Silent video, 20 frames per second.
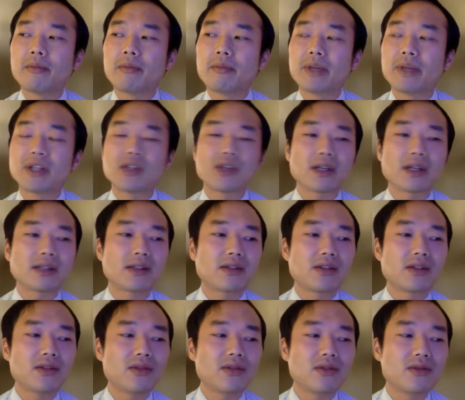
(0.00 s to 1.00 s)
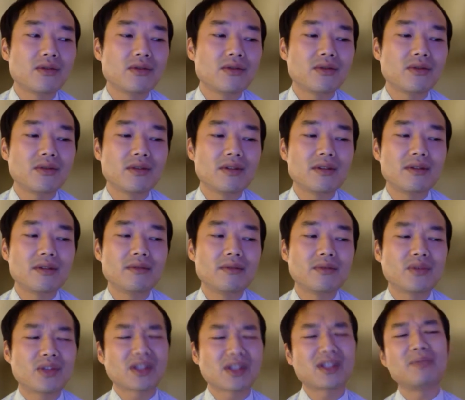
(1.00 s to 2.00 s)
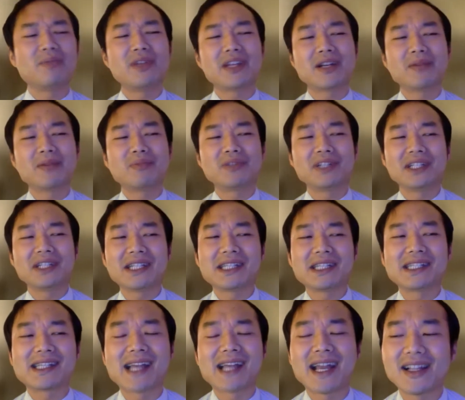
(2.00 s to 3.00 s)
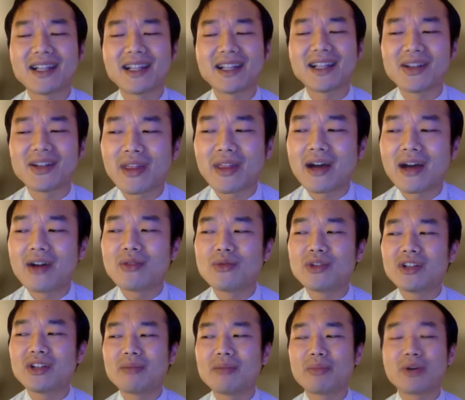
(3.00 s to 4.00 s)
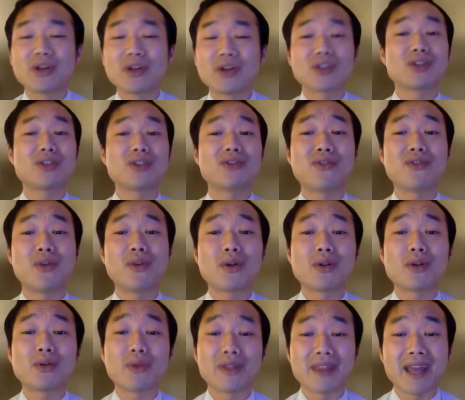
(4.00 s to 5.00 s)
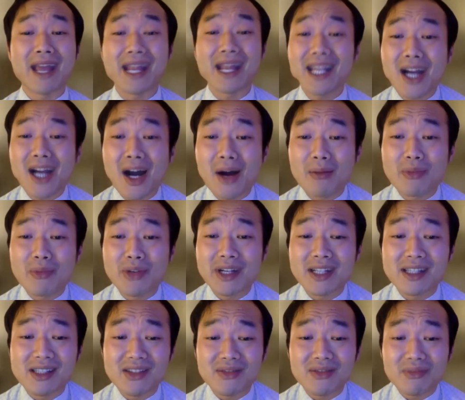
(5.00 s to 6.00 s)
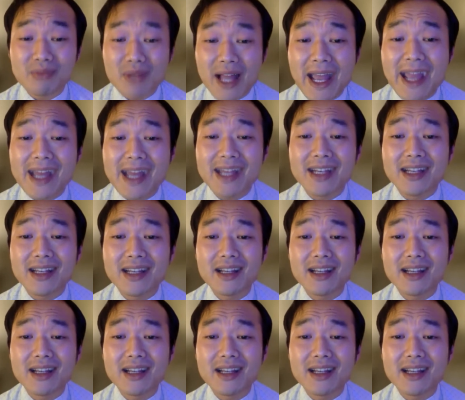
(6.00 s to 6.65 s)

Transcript: just to be completely silent without really pushing forward with any comprehensive plan.